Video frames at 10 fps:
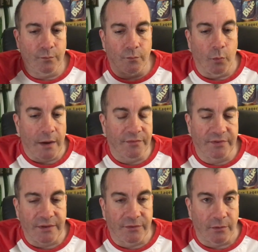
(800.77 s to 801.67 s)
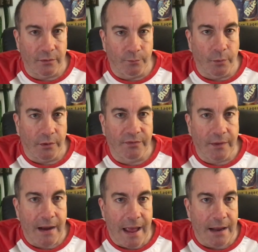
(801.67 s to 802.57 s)
wife's sister who works
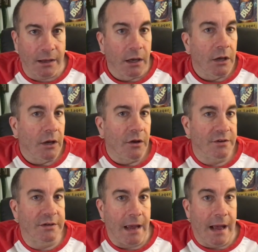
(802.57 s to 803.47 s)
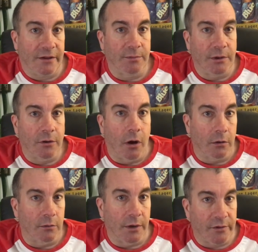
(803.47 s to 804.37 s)
there, Anna, she asked me to call her
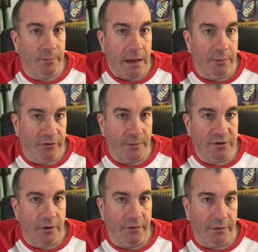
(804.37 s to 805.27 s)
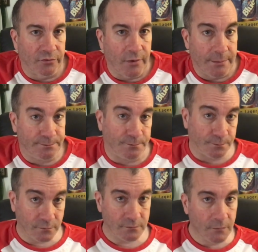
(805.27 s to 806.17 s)
when I got the papers to make sure everything was right.
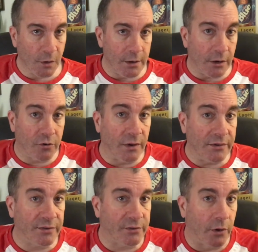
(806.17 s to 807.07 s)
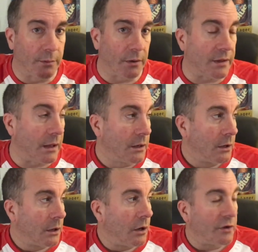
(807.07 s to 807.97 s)
Oh yeah, crazy story about that.
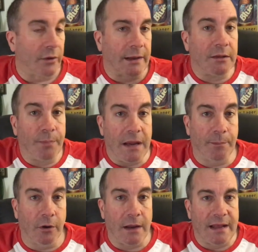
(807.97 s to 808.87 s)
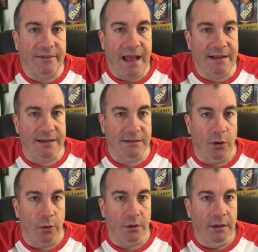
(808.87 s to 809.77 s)
So I get the paper and it has an access
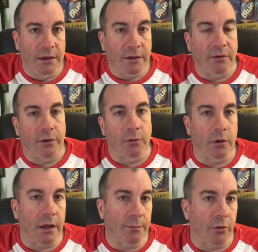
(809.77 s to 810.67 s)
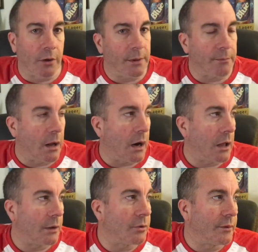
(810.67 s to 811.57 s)
code. So you go to Unemployment
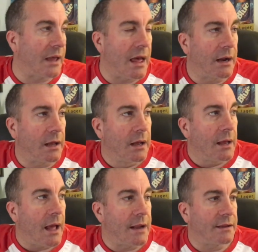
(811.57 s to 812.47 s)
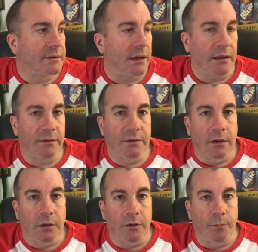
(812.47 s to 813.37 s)
Canada, and it says
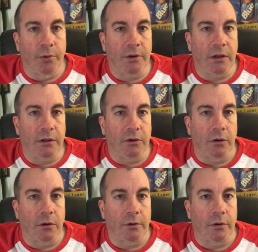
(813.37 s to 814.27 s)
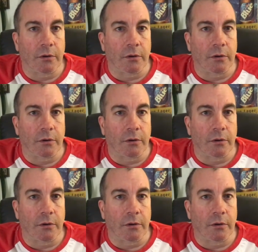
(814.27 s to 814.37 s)
you put in your